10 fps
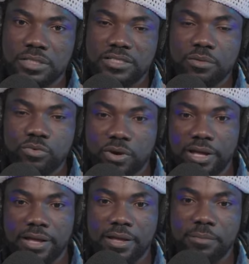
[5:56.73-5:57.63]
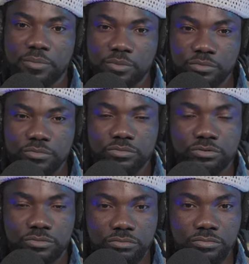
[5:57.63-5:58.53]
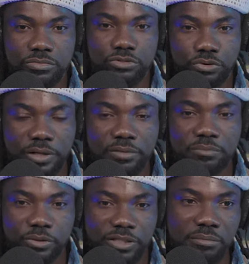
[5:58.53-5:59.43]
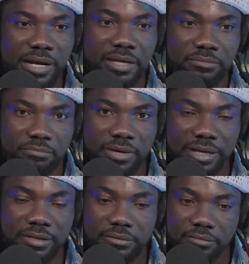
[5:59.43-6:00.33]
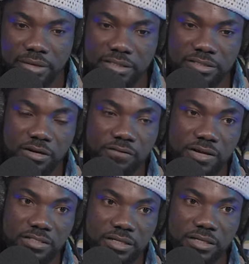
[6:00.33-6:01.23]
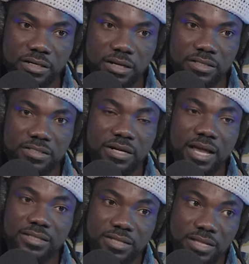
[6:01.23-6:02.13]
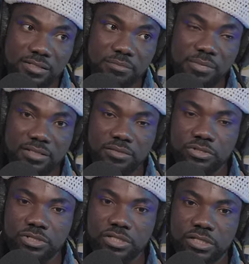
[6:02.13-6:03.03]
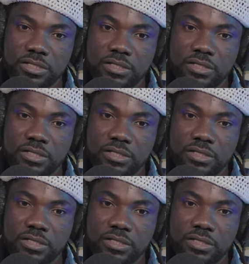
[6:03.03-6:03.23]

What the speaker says: somewhere doing building myself as an artist, as a musician.